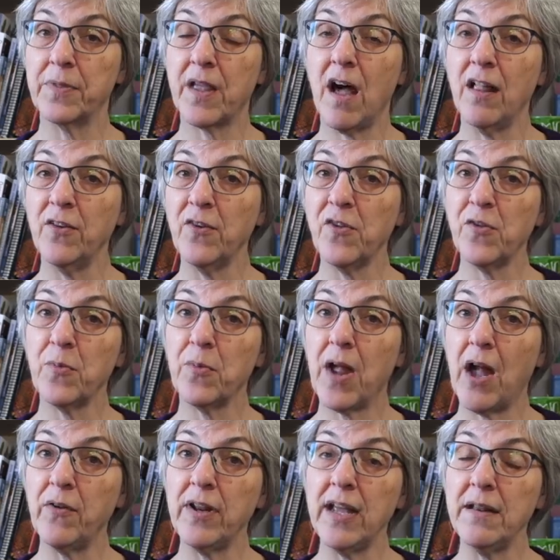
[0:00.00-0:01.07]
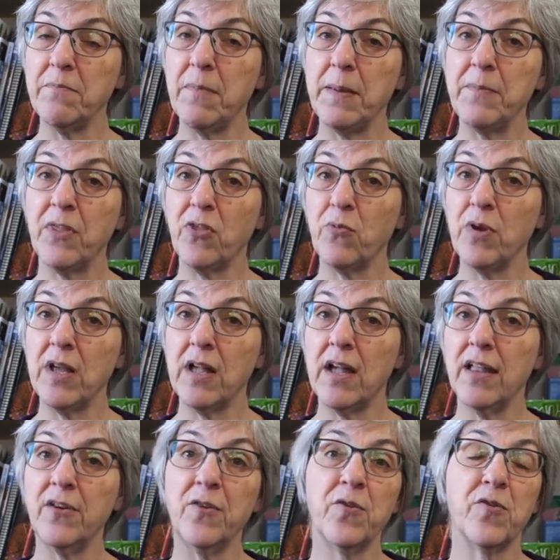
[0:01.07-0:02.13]
colors throughout it, and maybe three
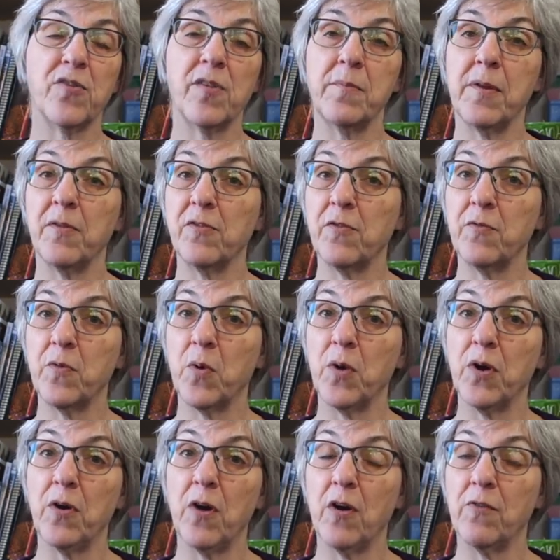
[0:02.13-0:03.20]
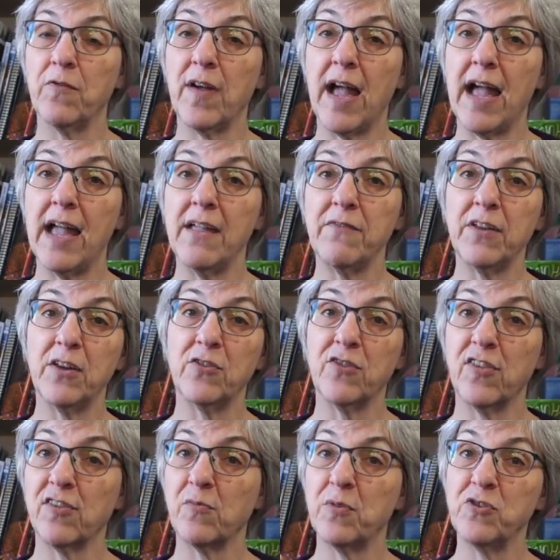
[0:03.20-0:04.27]
colors, or sometimes four or five, you know,
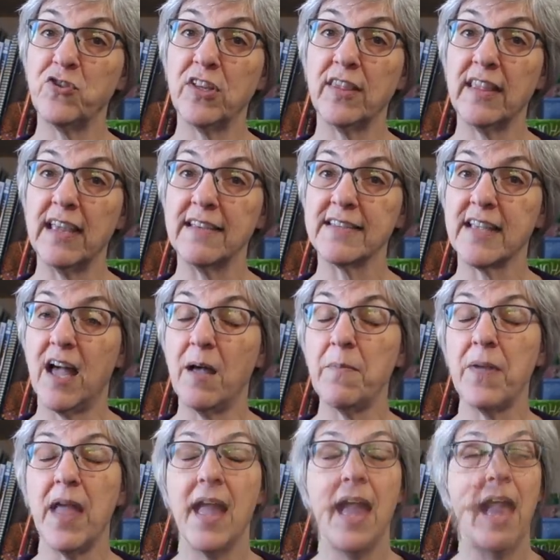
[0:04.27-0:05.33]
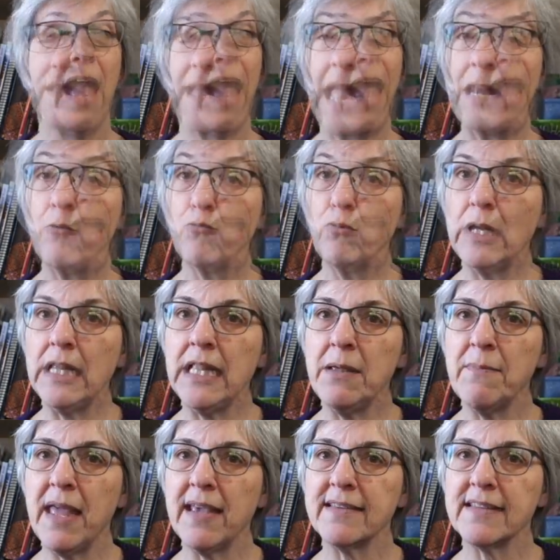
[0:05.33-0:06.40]
just switching things up. And it really
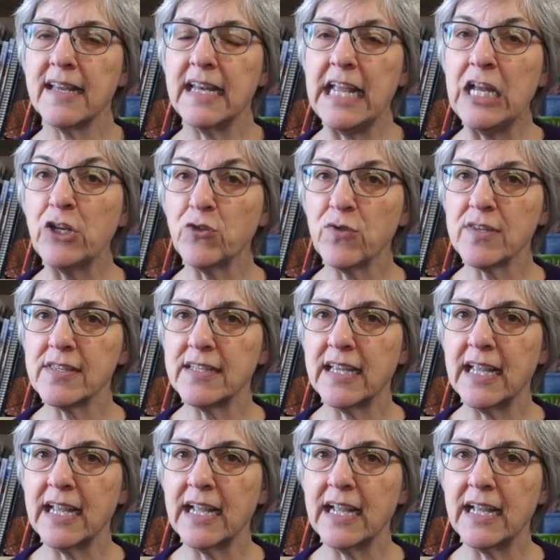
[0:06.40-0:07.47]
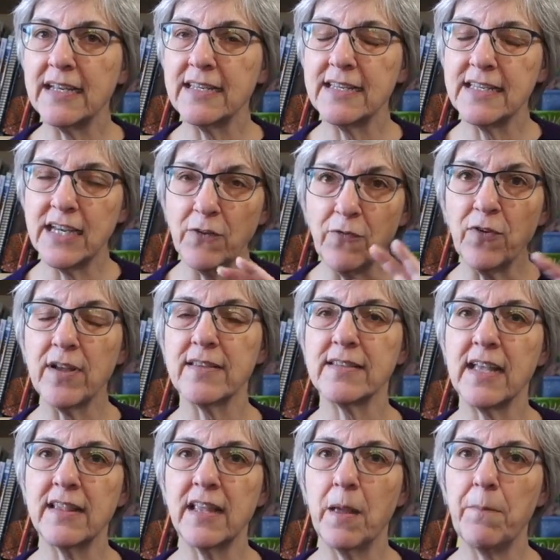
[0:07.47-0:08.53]
makes an interesting difference
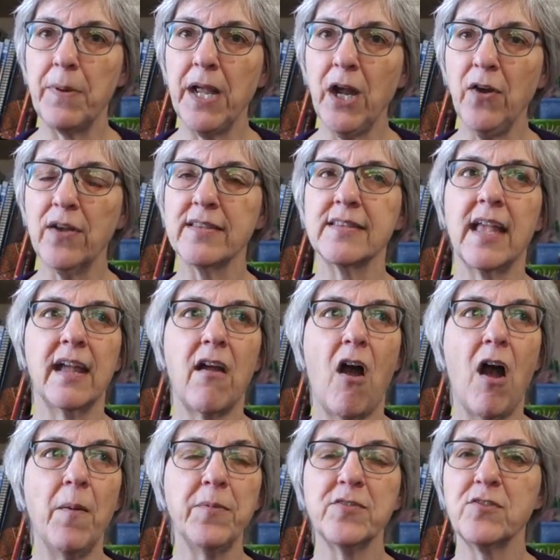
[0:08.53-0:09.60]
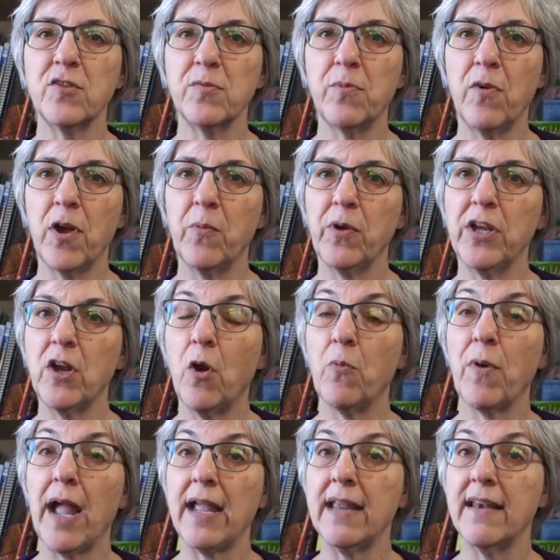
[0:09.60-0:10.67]
in the appearance, like almost to the point where you don't
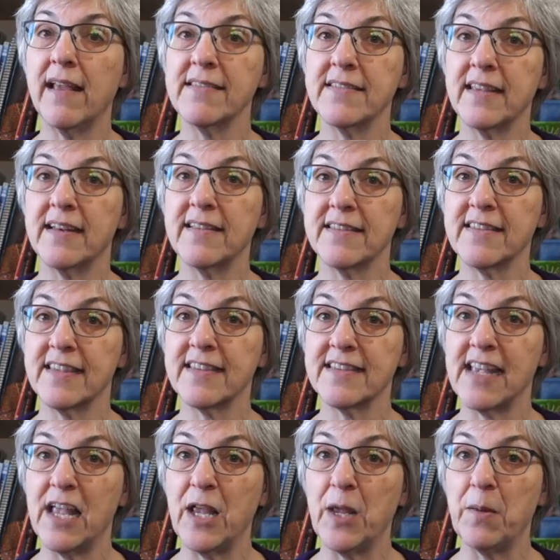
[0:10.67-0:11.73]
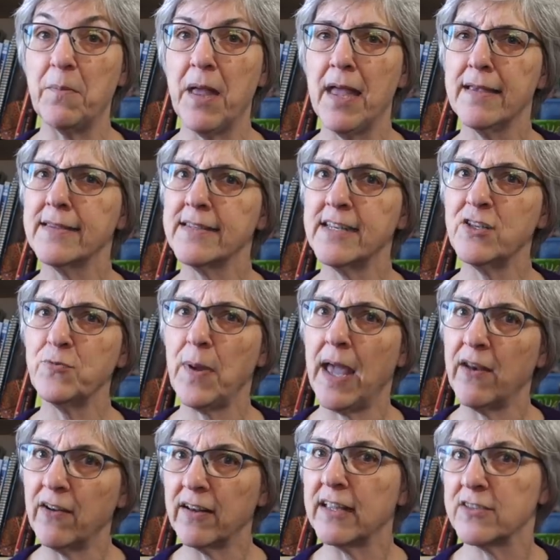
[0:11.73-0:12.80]
recognize that it's the same stitch
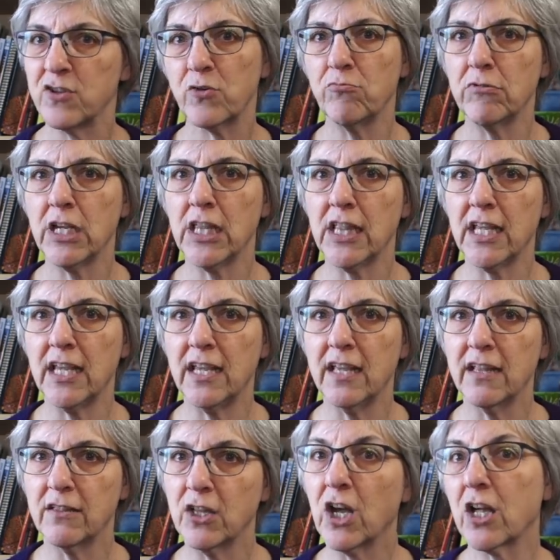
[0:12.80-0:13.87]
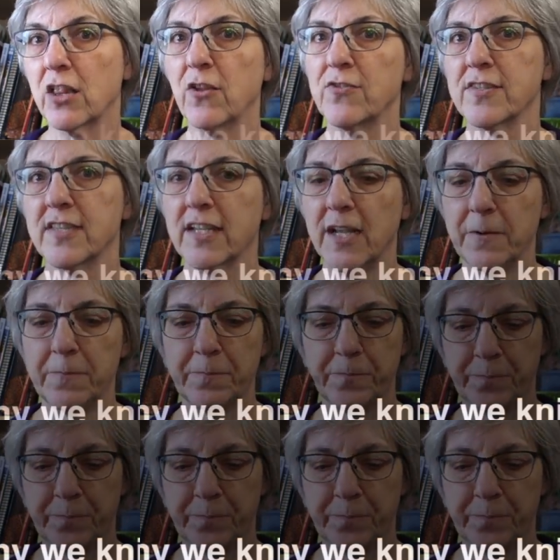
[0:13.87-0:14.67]
pattern unless you really look closely.